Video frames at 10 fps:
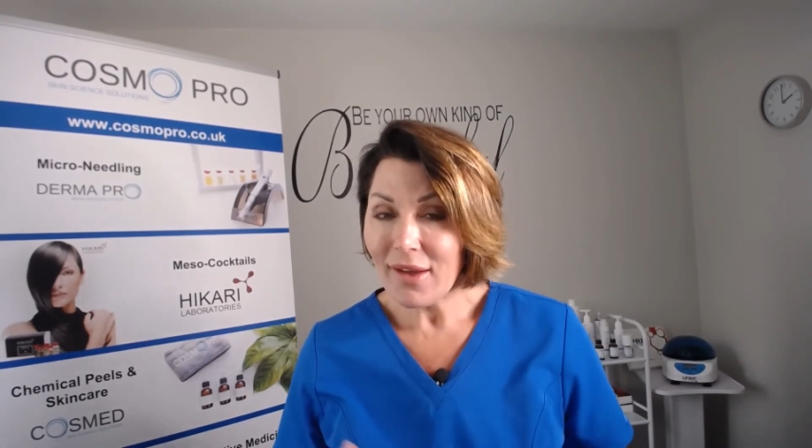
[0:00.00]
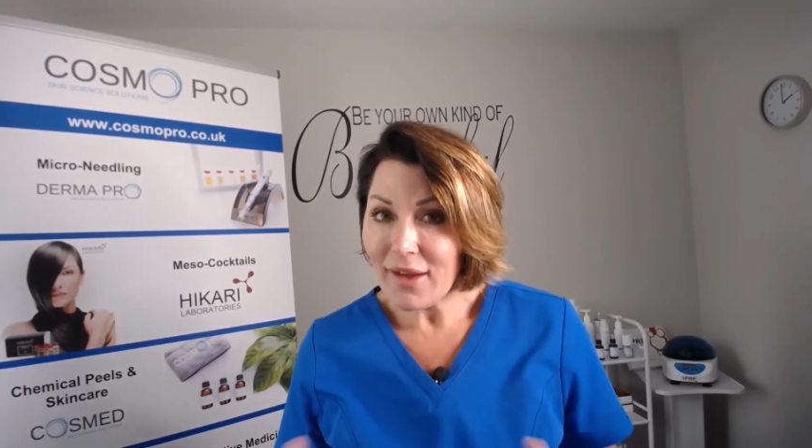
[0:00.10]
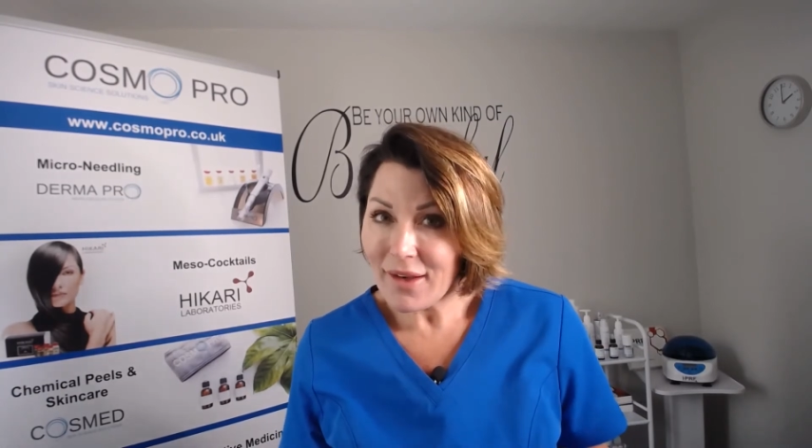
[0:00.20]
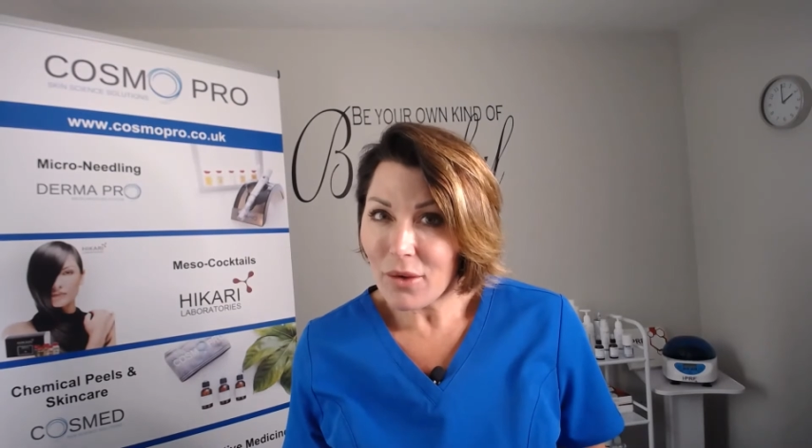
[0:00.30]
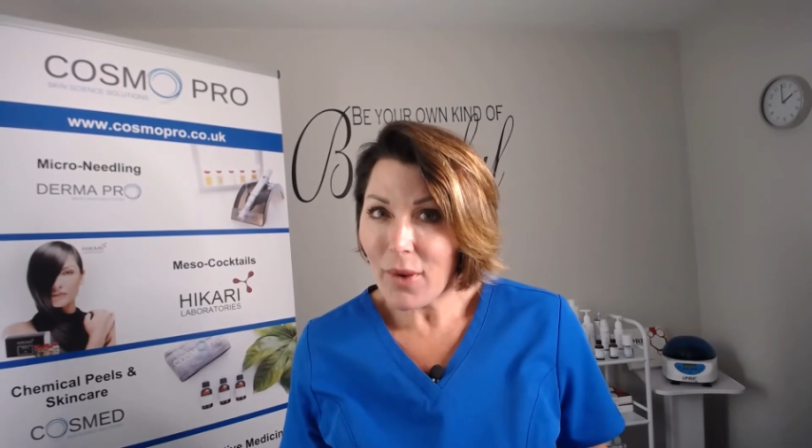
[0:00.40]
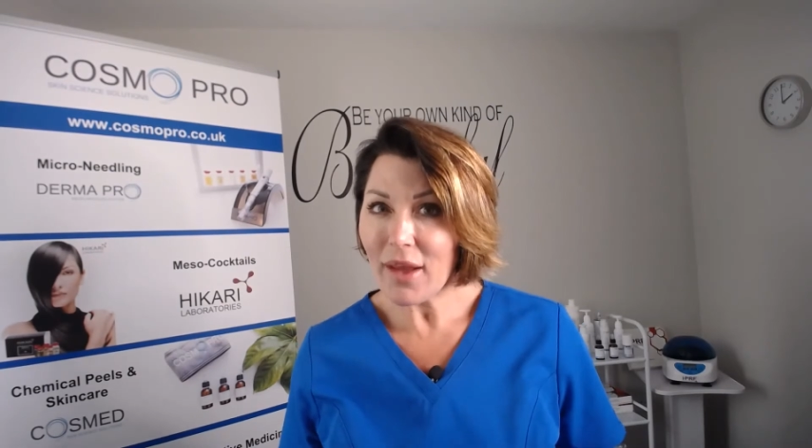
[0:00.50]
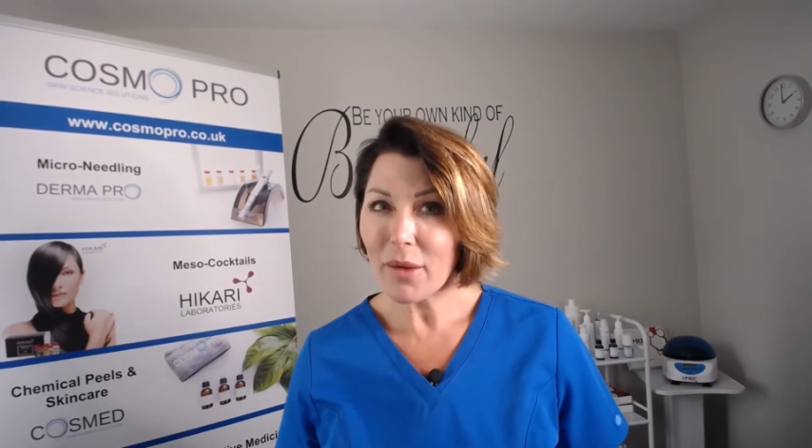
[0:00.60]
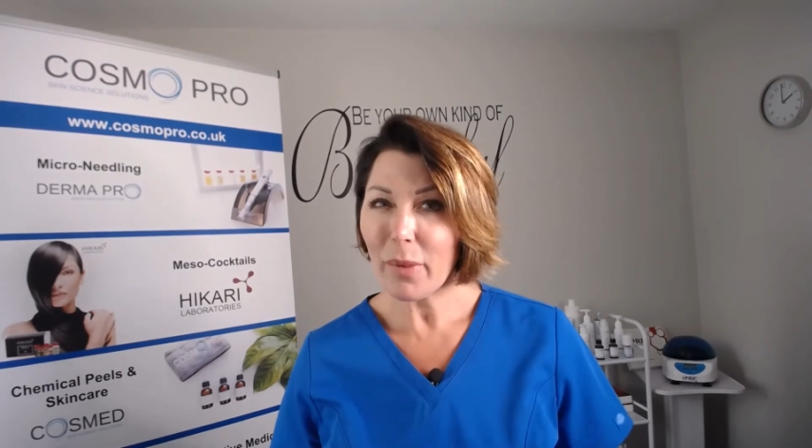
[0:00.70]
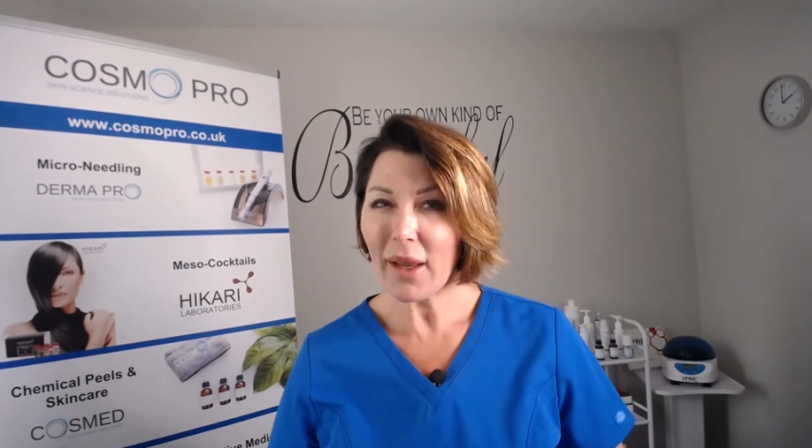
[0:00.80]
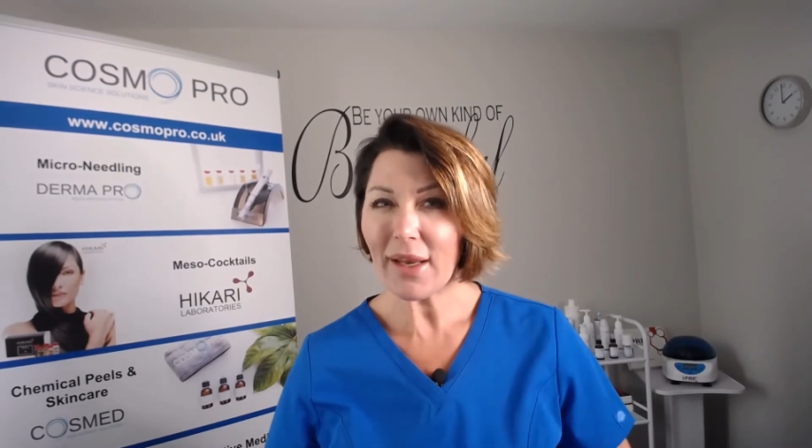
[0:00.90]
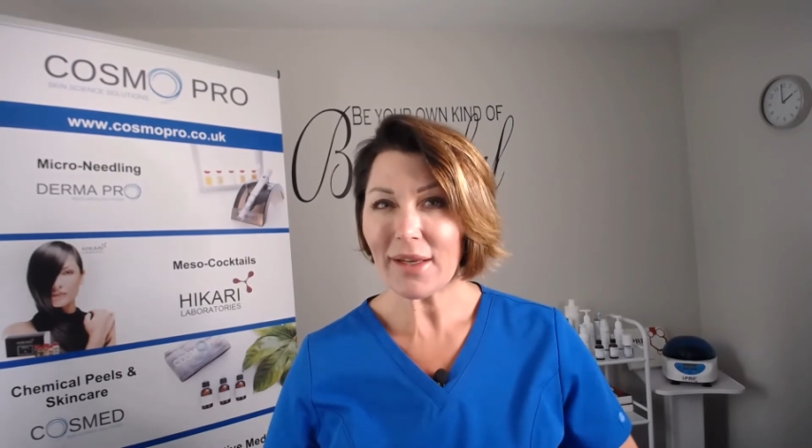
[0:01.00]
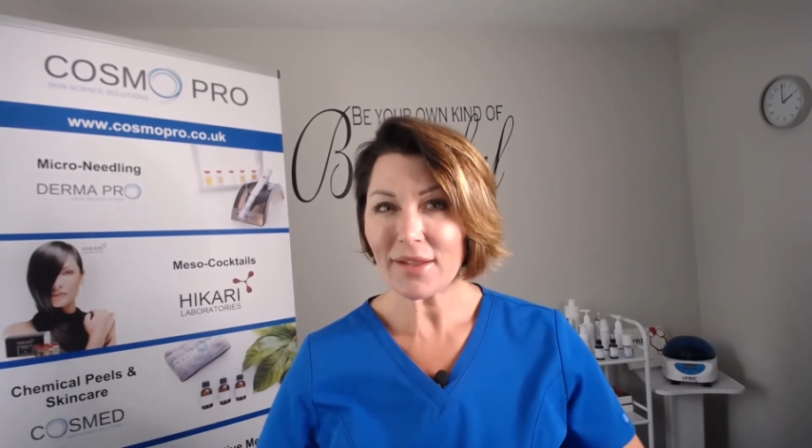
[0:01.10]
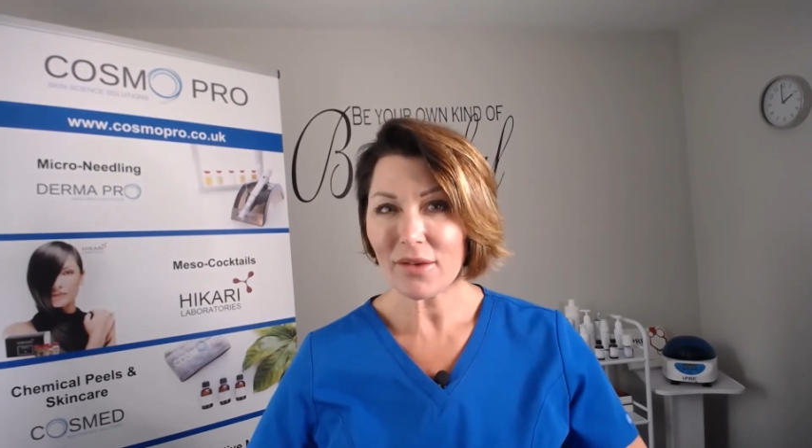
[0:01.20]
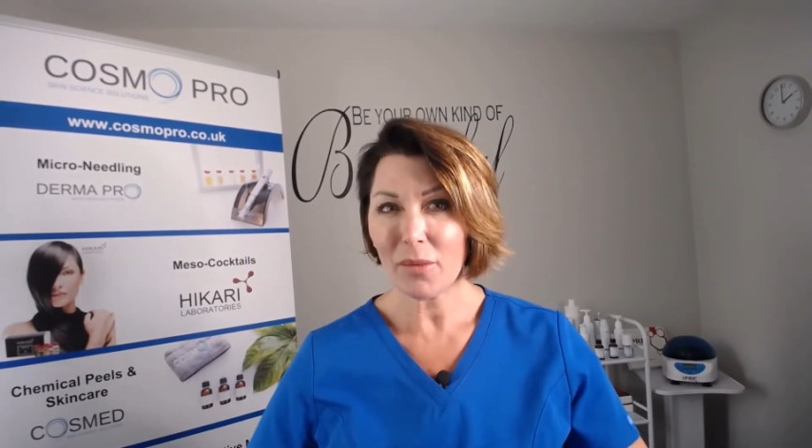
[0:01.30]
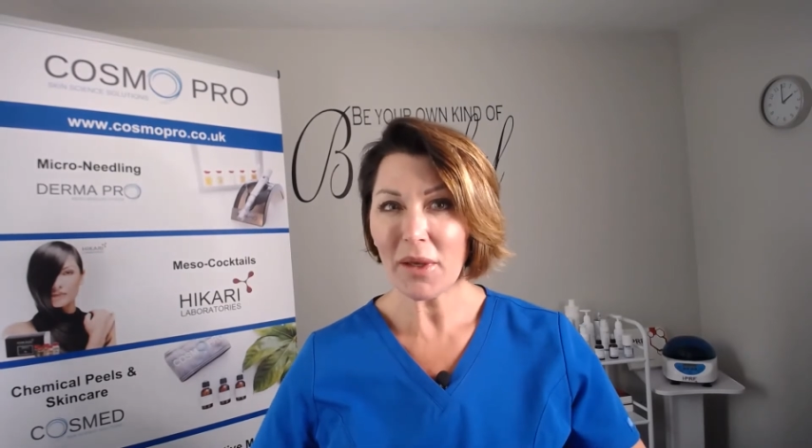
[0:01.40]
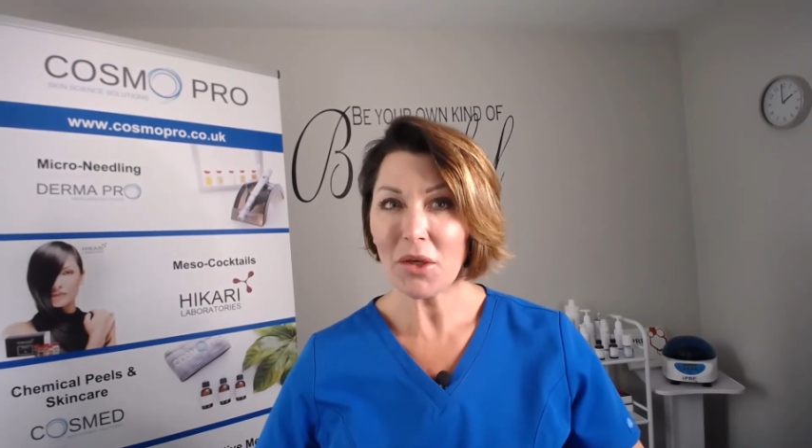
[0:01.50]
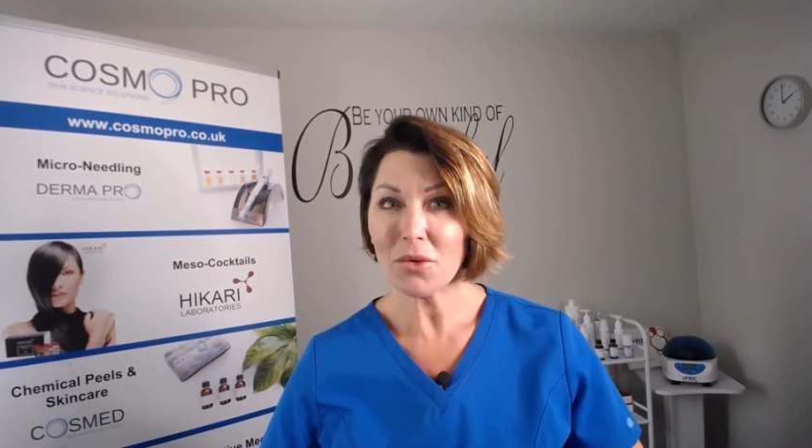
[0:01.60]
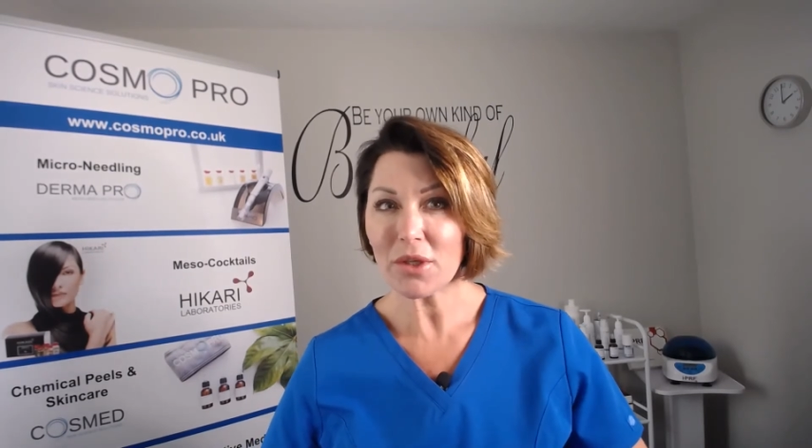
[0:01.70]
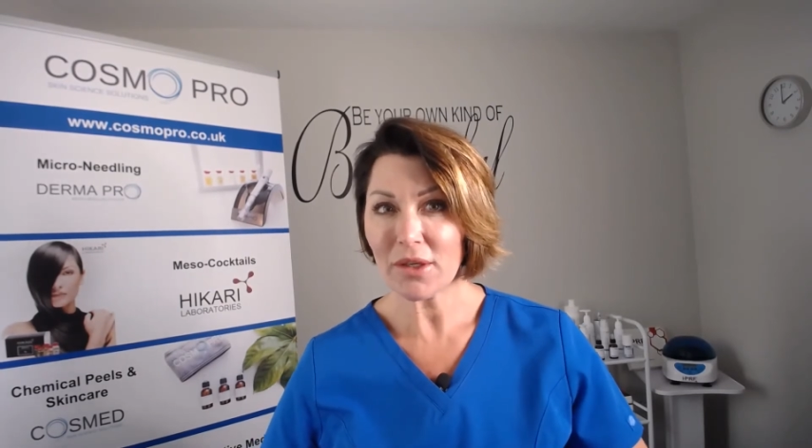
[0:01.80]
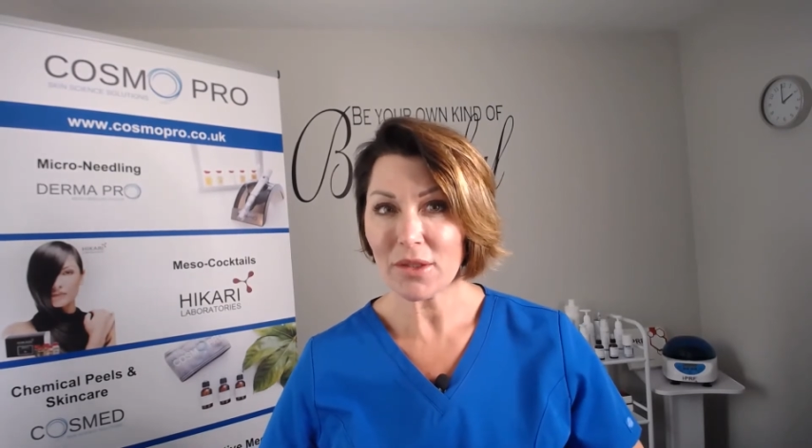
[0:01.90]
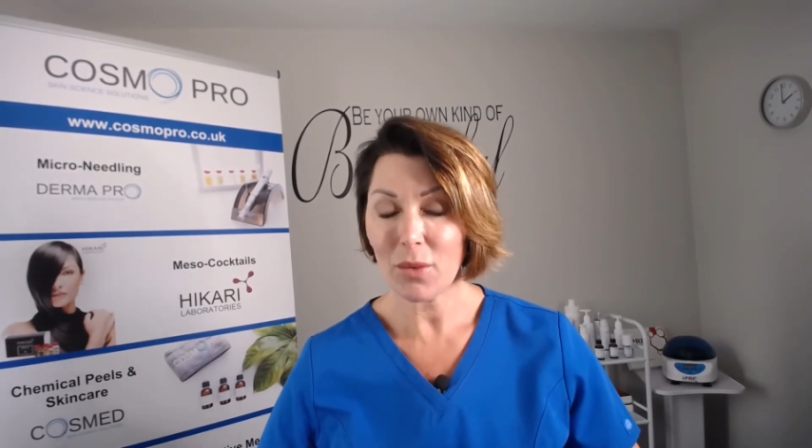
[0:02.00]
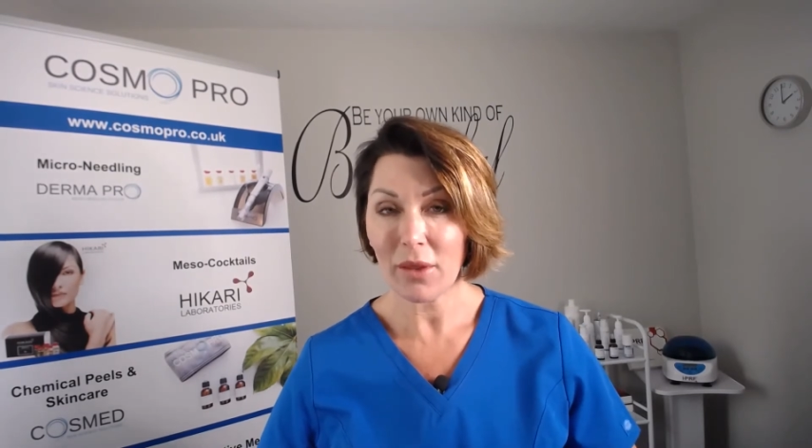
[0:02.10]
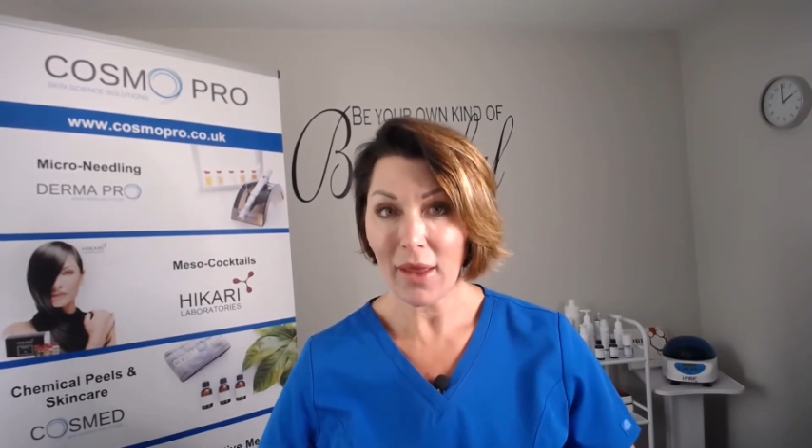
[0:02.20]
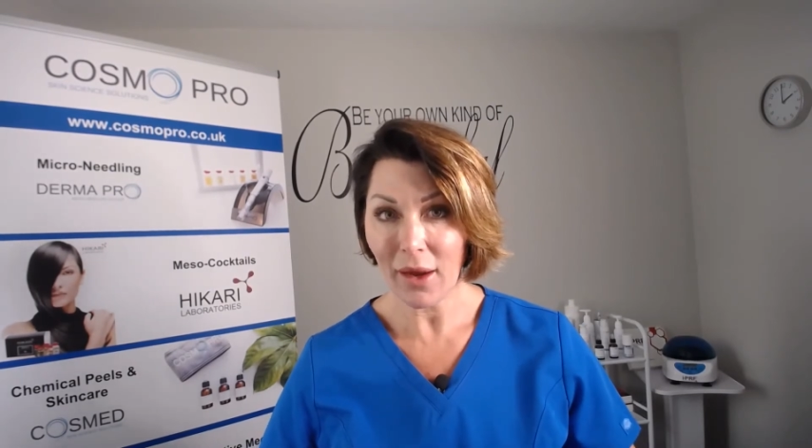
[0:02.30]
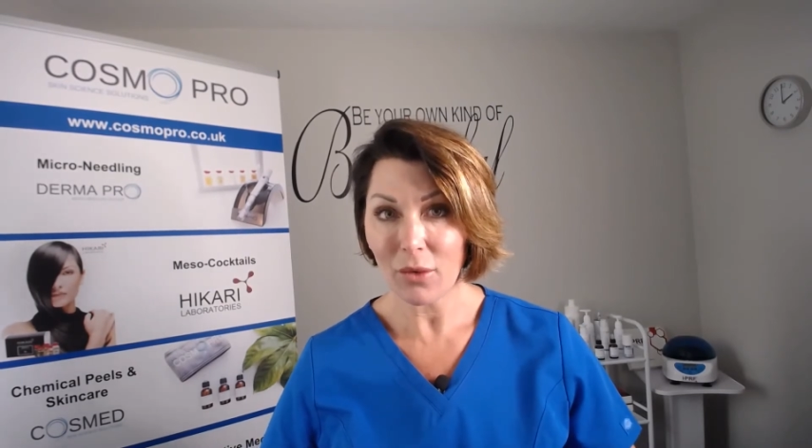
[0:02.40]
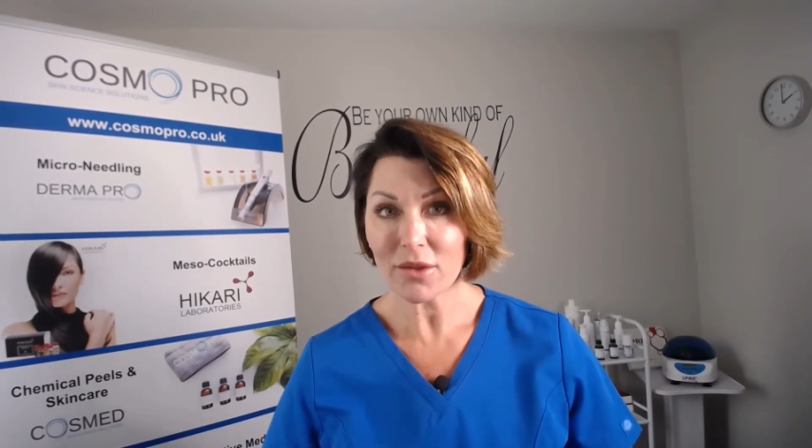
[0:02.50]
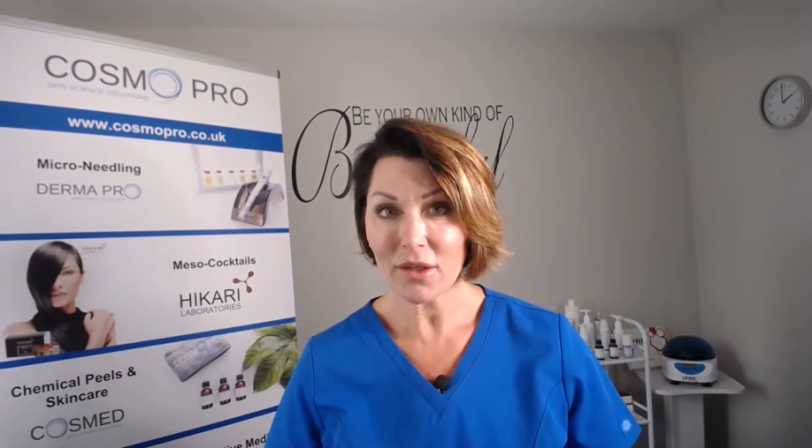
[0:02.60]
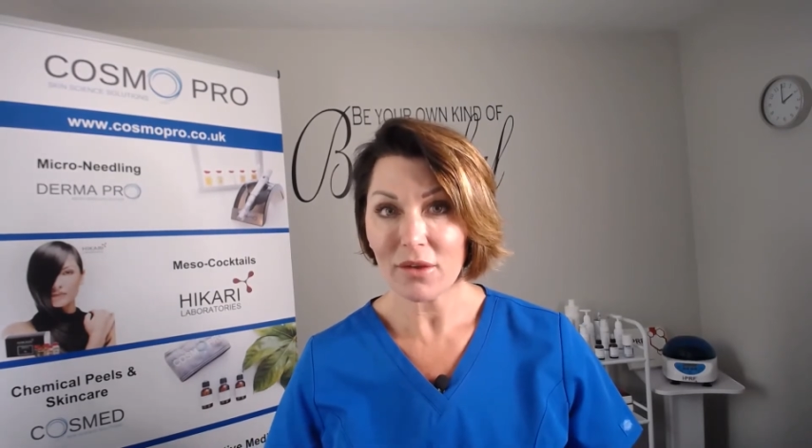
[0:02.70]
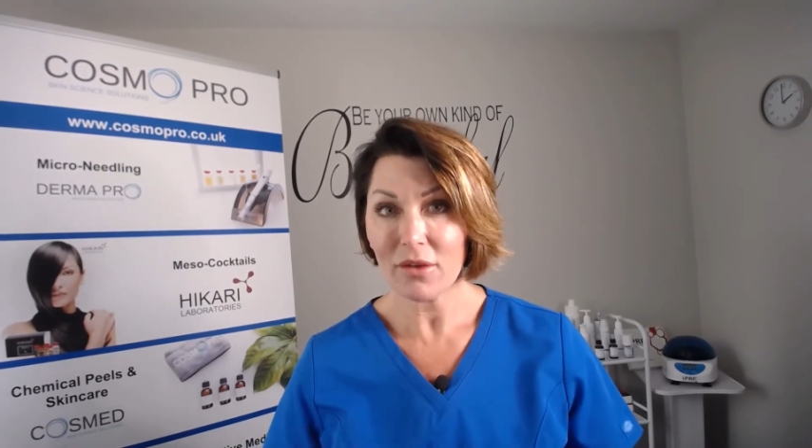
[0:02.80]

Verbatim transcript: in a way your platelets are a bit useless without